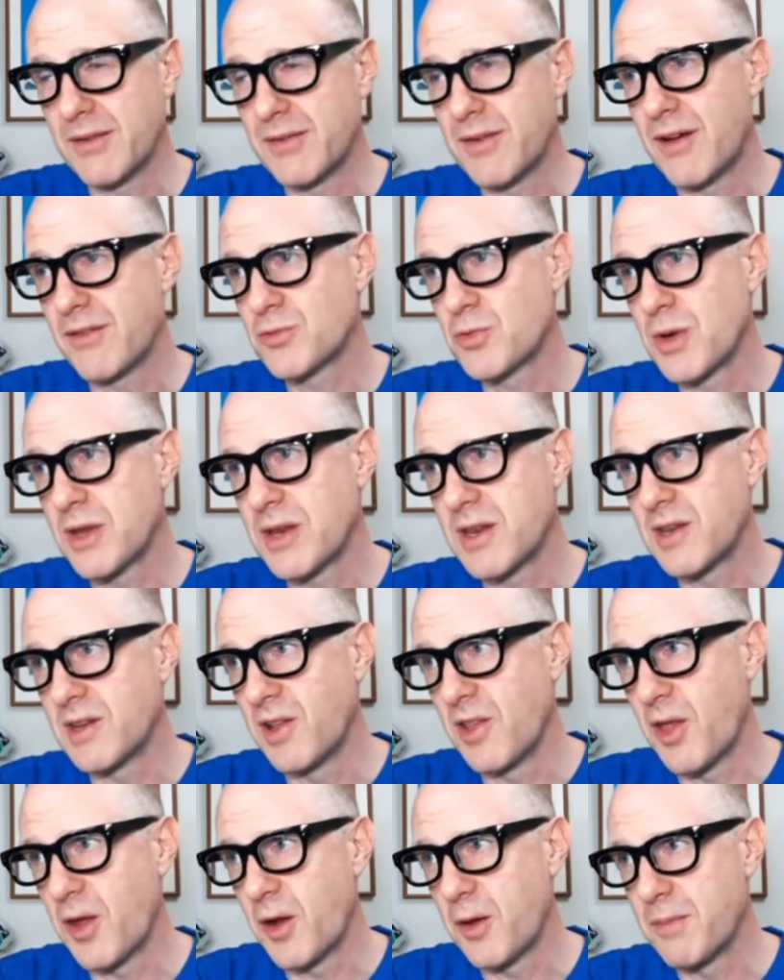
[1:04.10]
I've tweeted a
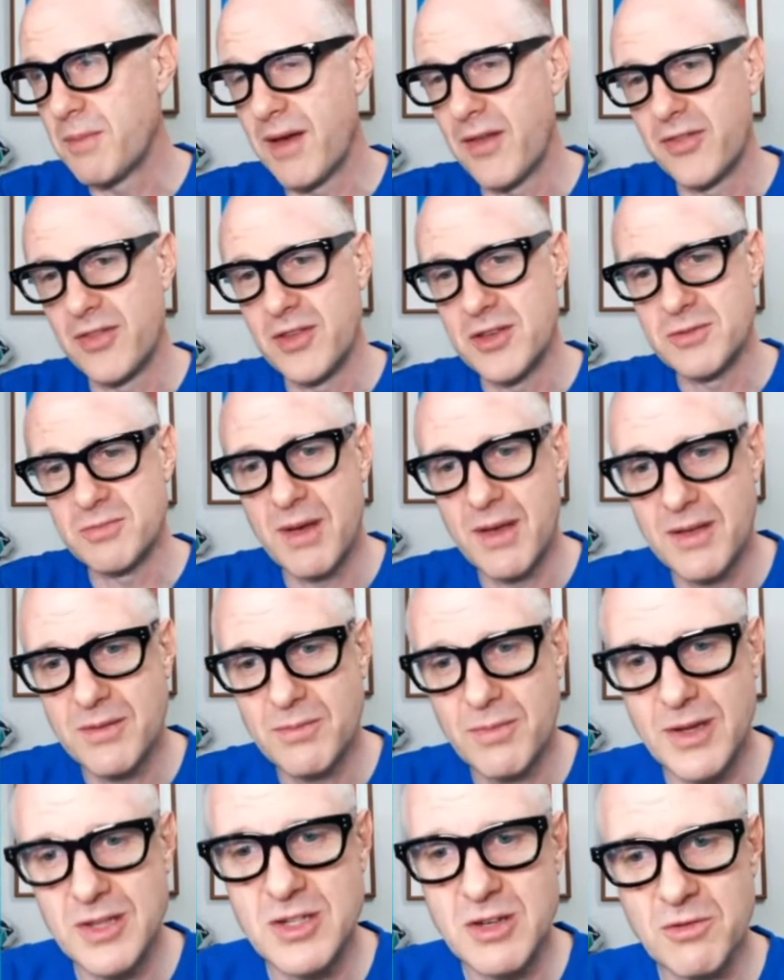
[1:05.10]
lot about this.
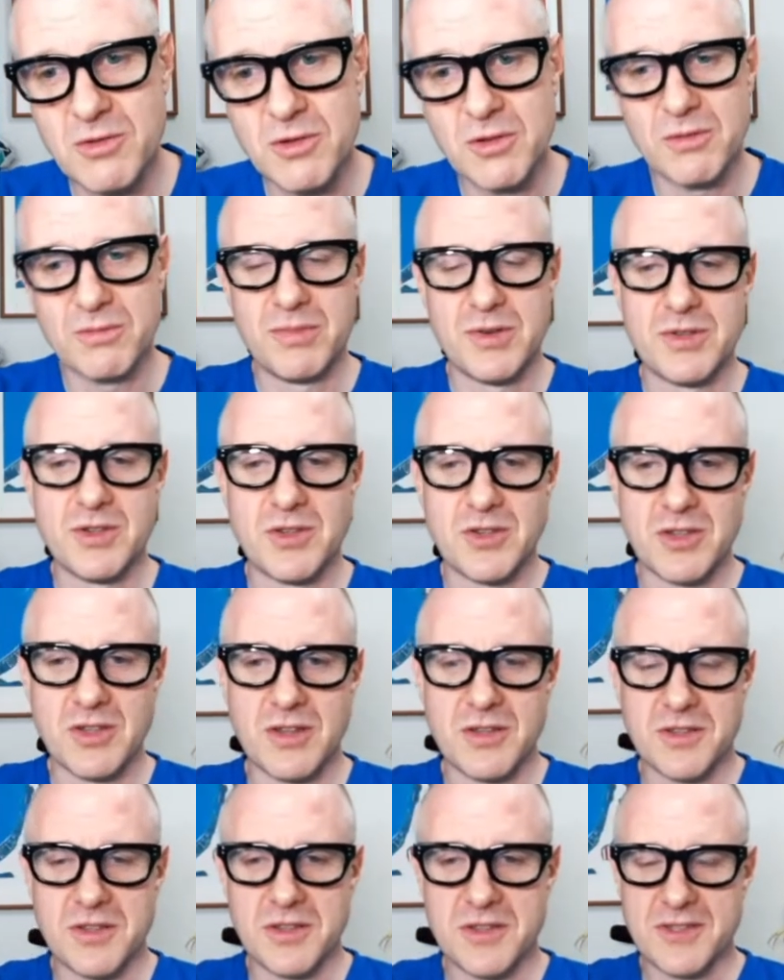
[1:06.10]
My general position
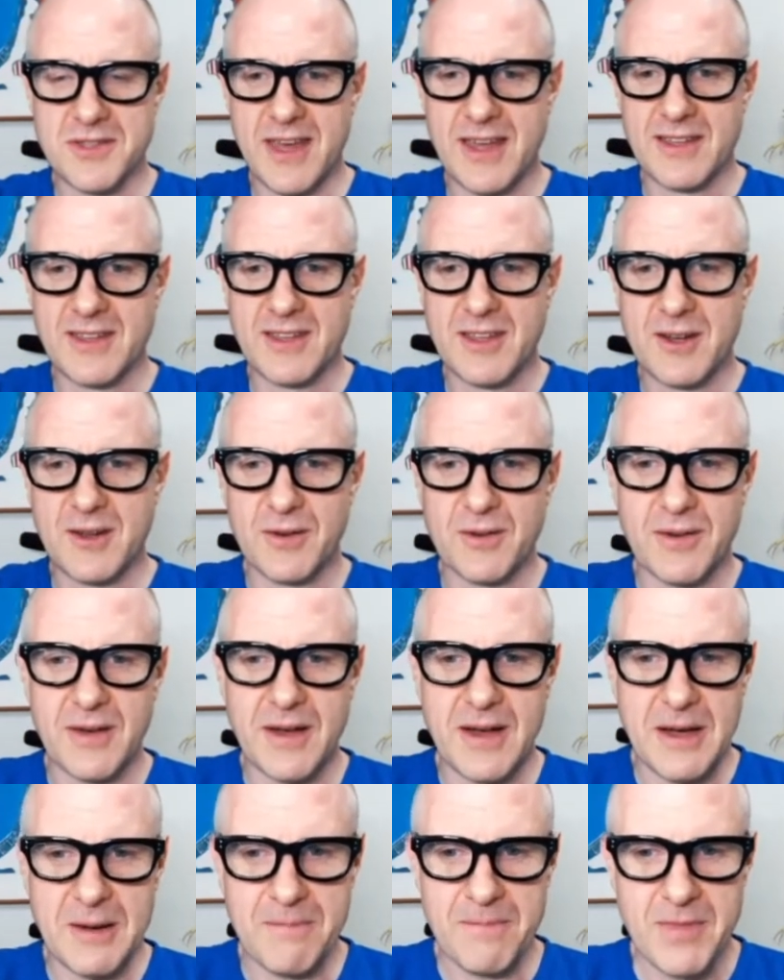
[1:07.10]
is that, you
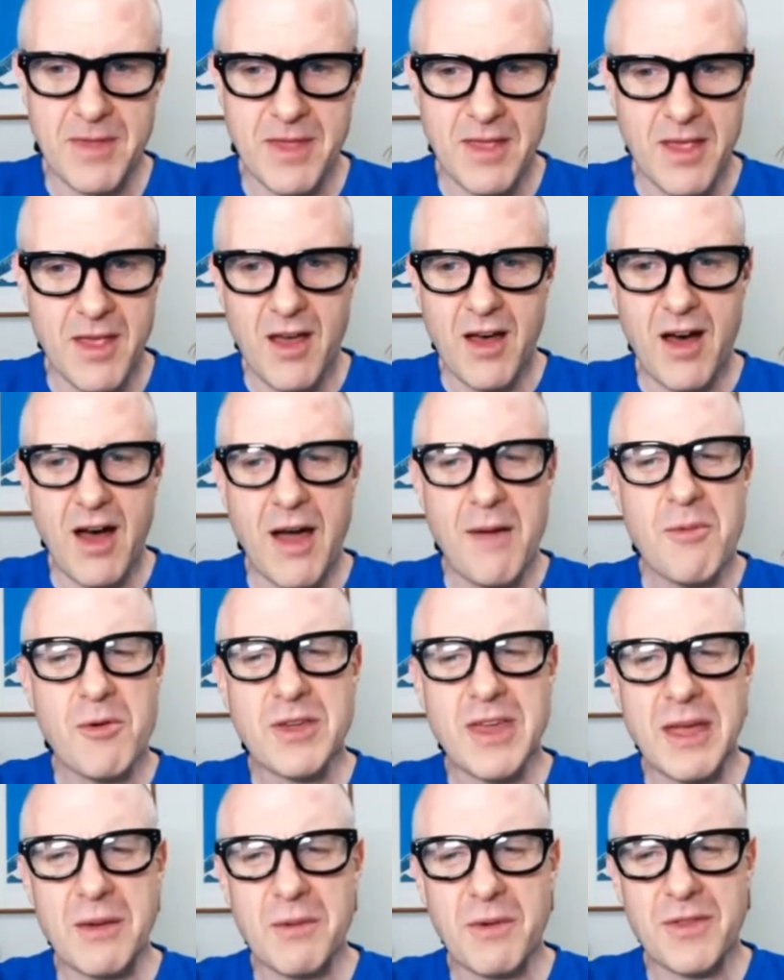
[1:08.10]
know, I'm
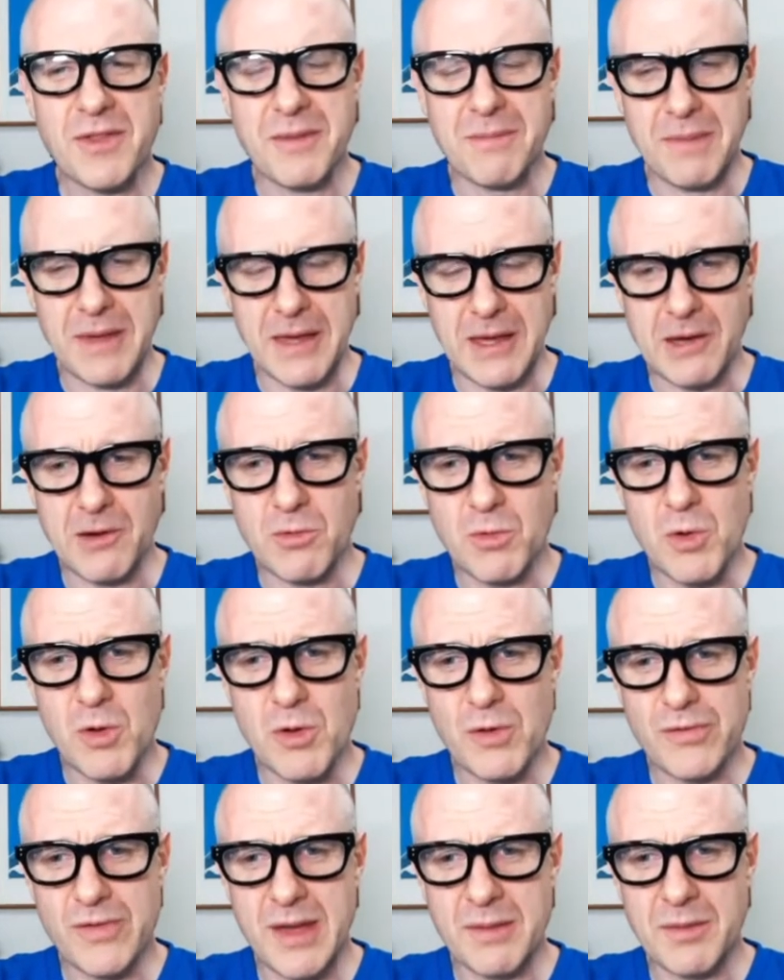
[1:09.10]
okay with there being a
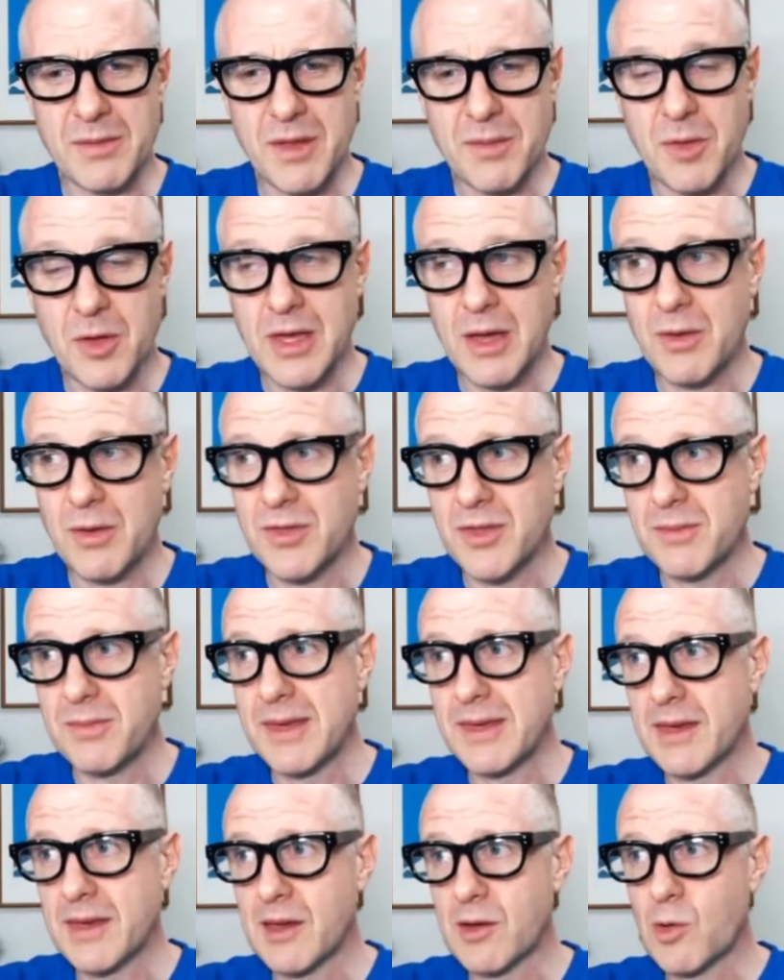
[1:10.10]
royal family. I'm okay with there
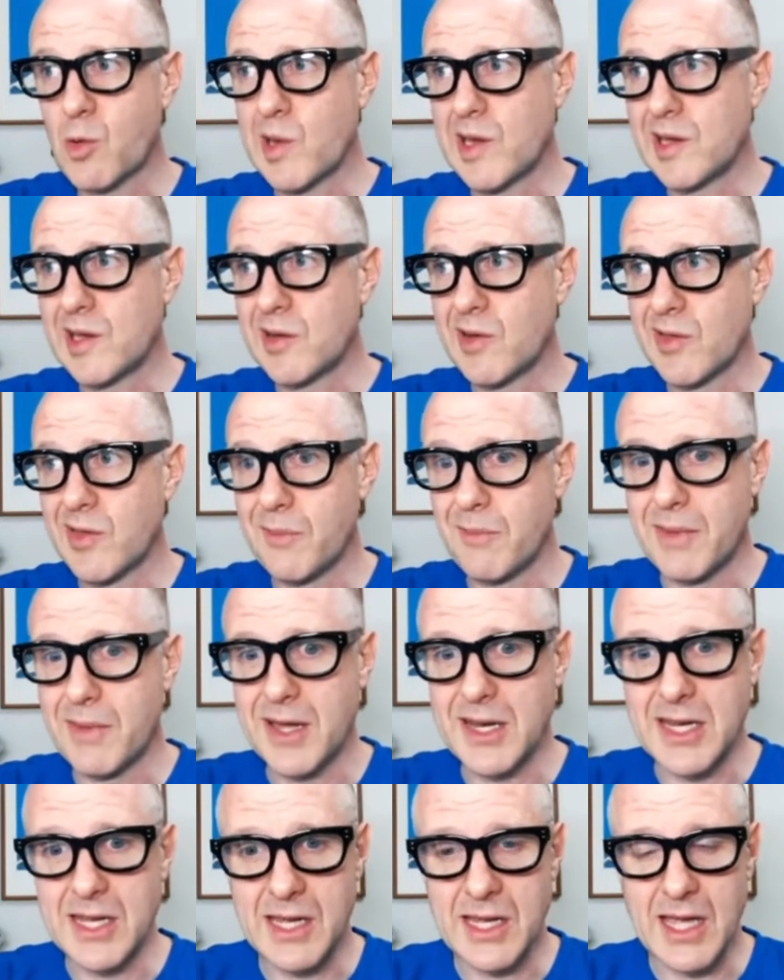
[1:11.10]
being a queen on the
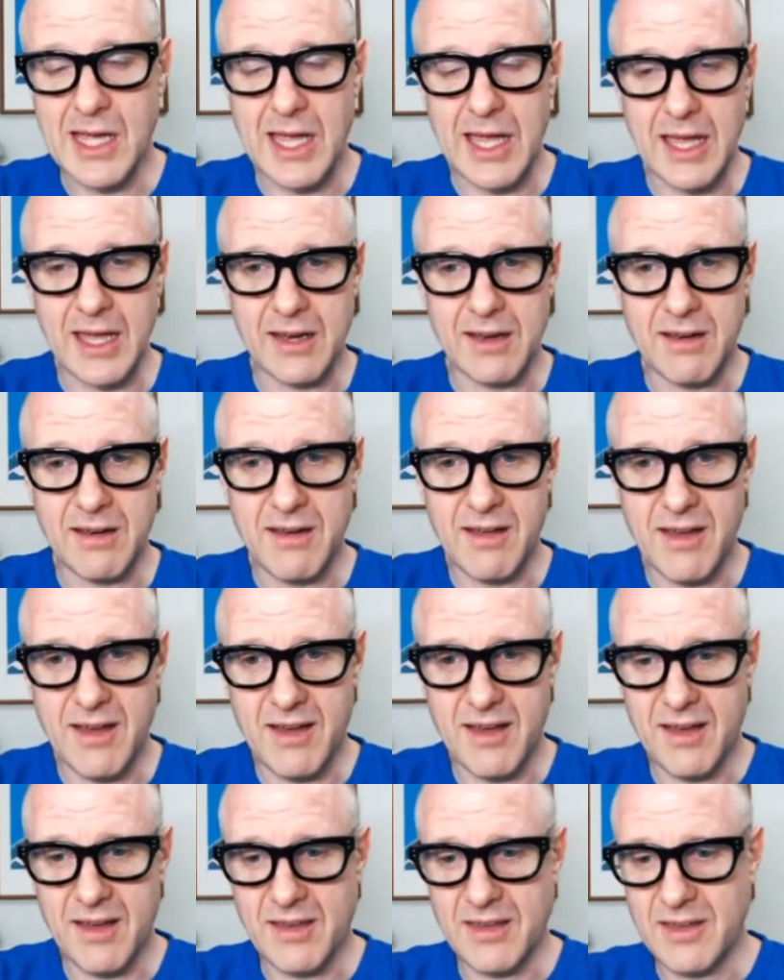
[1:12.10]
money and,
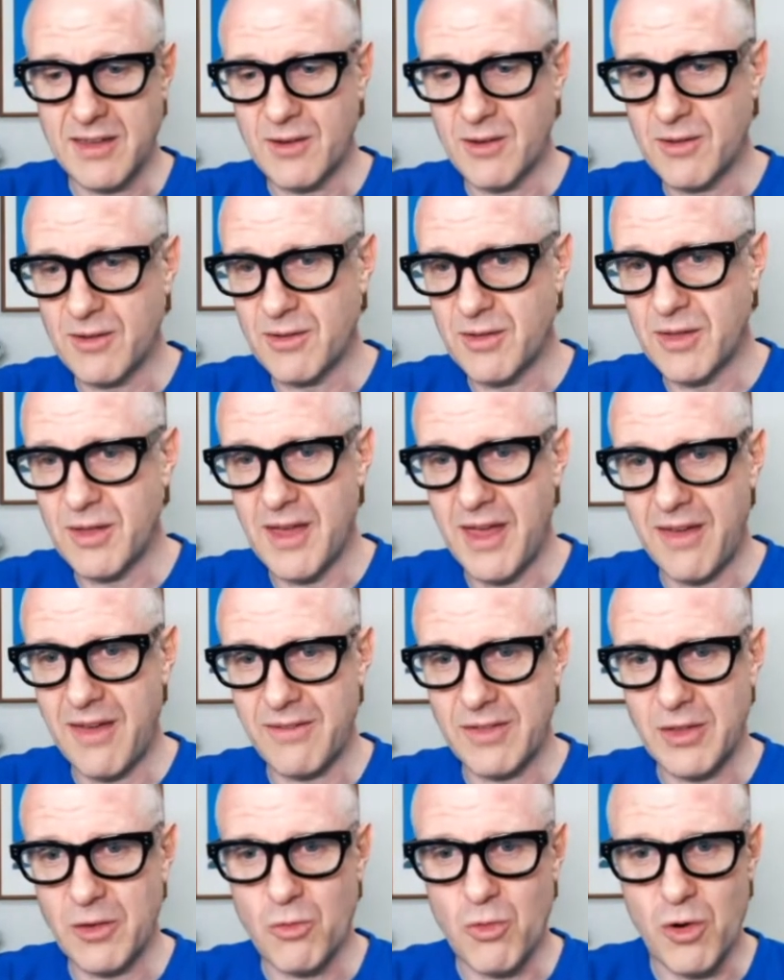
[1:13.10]
you know,
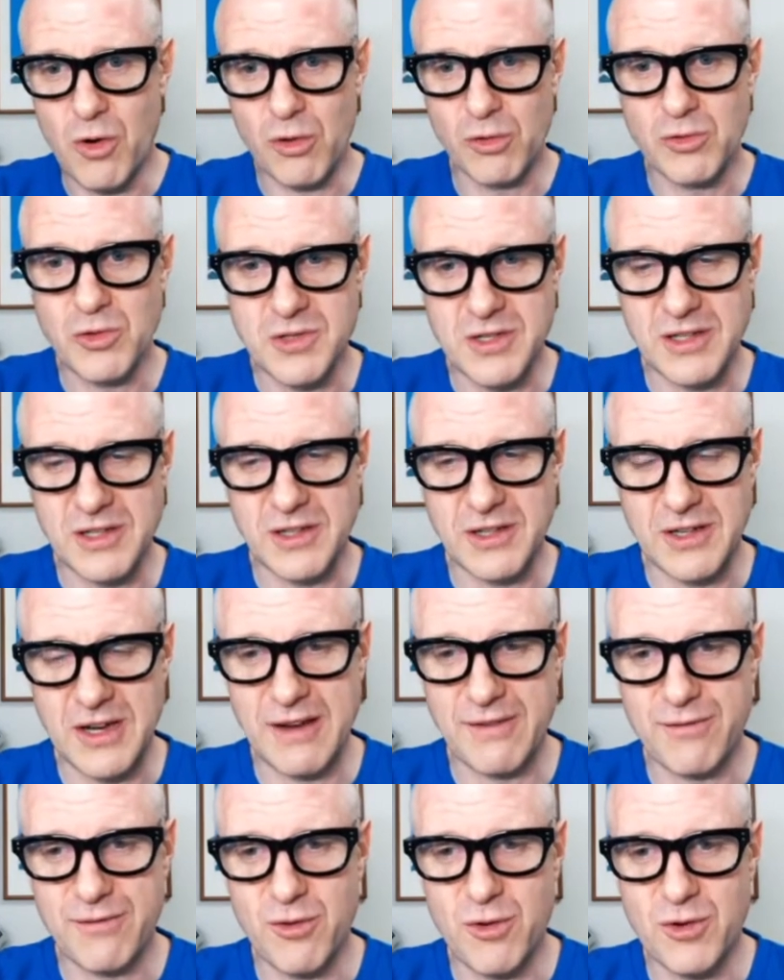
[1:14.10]
having the Royal New Zealand
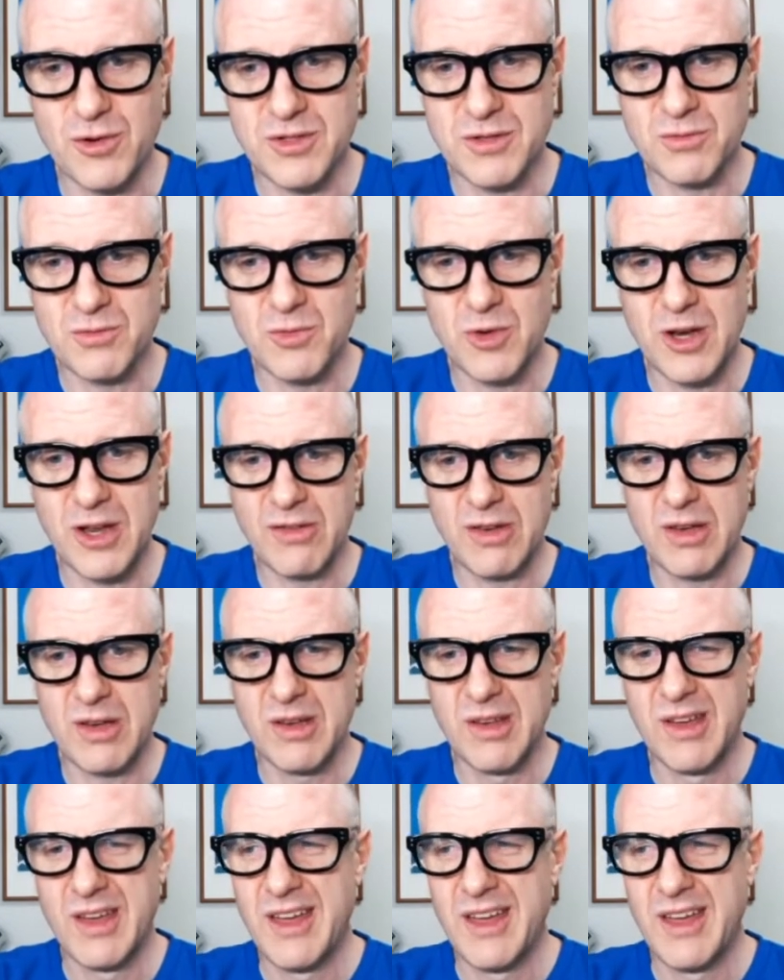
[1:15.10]
Air Force and whatever.